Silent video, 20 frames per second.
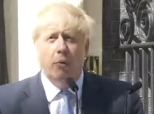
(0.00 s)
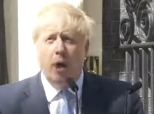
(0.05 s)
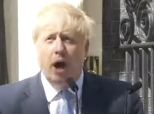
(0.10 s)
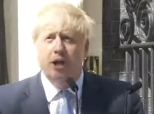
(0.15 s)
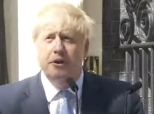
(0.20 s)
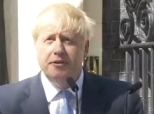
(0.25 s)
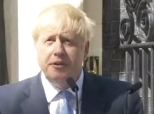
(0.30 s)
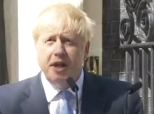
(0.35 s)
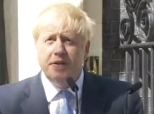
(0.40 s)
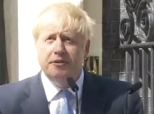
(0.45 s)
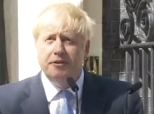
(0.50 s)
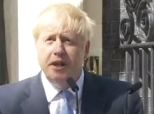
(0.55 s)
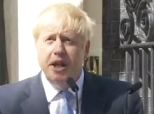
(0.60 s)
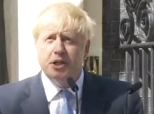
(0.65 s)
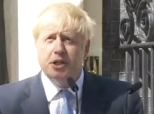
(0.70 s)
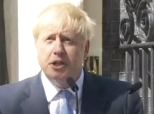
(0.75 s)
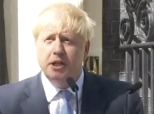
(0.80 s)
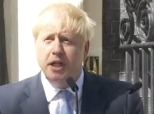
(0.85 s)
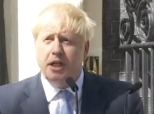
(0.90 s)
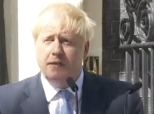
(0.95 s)
one
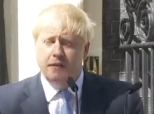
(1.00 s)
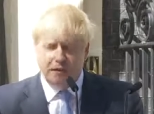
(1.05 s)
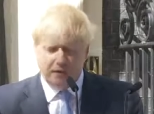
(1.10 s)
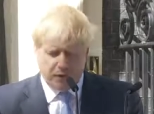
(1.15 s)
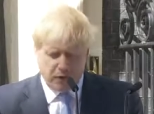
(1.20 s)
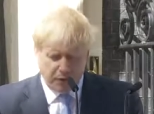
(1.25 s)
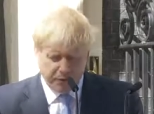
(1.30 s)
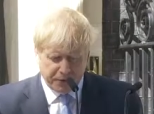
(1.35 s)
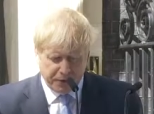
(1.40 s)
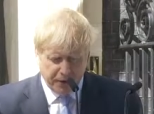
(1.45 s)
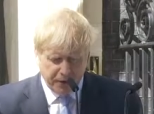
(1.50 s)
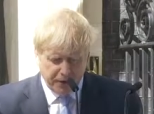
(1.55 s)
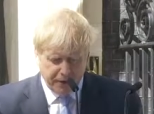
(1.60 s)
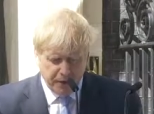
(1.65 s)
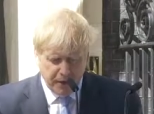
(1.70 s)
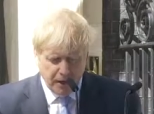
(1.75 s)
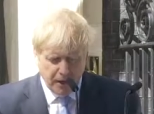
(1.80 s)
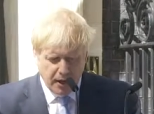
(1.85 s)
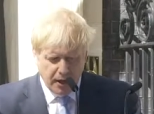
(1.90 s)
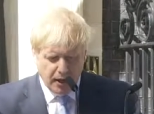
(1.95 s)
destination in this continent
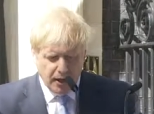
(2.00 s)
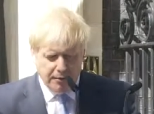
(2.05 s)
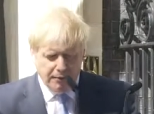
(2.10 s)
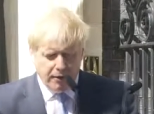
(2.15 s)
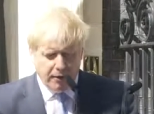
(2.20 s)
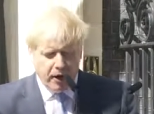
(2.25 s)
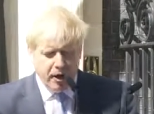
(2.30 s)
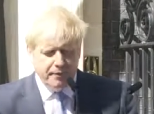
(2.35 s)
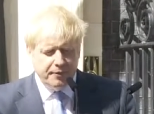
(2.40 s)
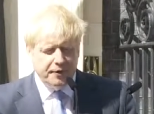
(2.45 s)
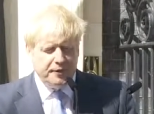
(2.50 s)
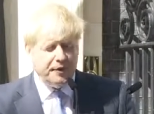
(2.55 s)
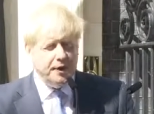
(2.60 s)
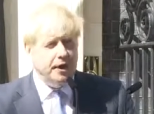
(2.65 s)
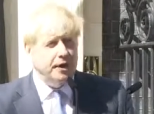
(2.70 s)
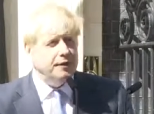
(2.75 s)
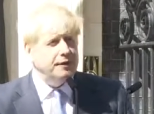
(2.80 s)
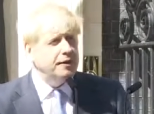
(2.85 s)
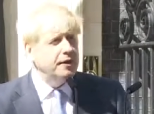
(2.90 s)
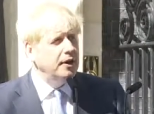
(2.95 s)
for
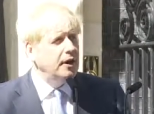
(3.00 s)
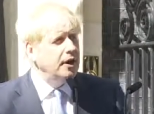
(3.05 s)
overseas